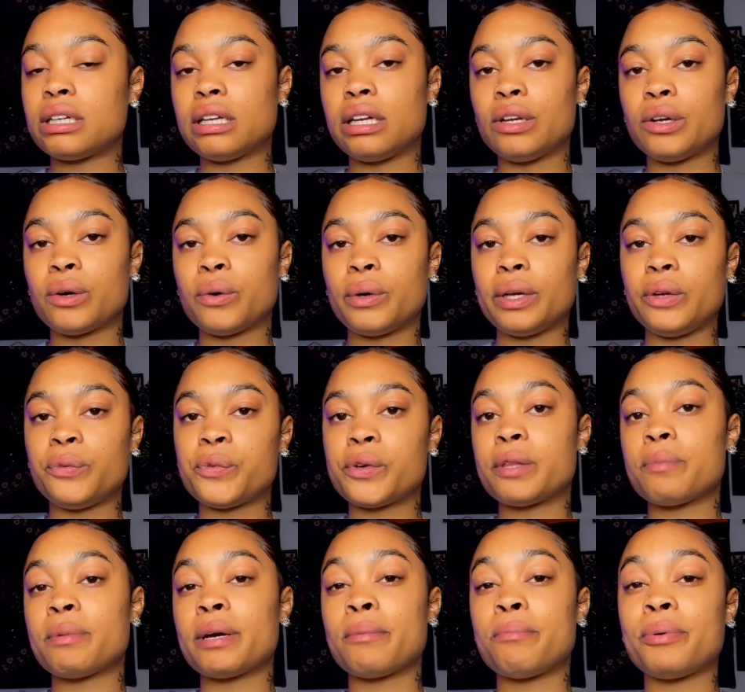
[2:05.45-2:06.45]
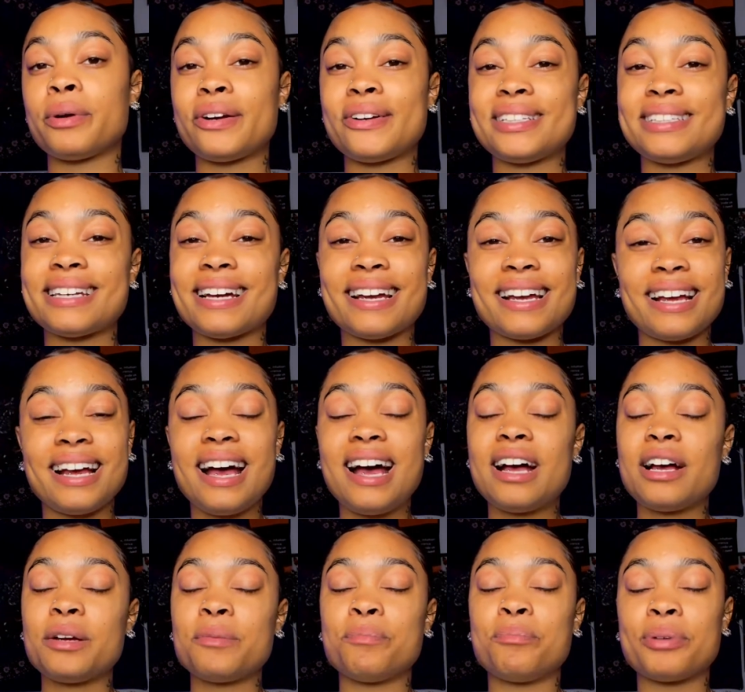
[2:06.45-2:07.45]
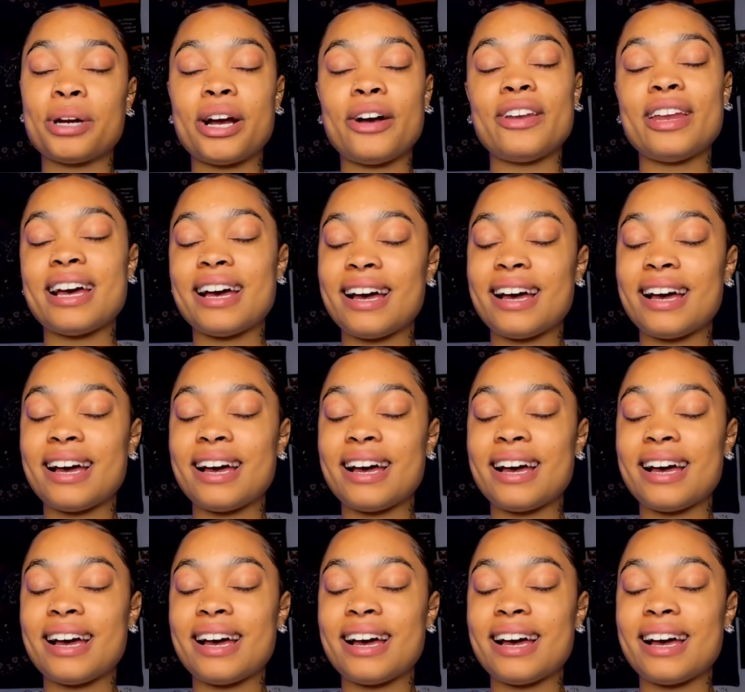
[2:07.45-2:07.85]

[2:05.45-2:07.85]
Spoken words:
Now I'm going in with some brown oxide.